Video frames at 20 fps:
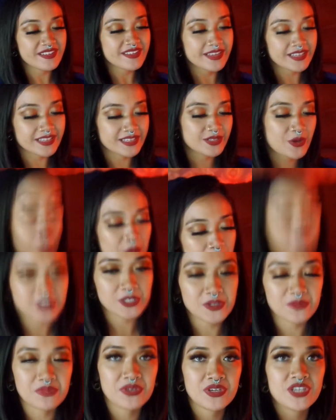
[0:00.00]
is going
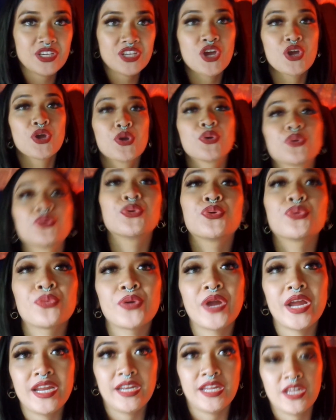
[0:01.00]
to be
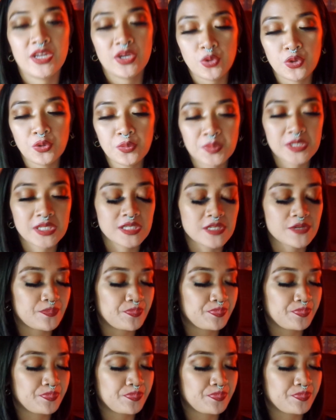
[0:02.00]
grading. Oops.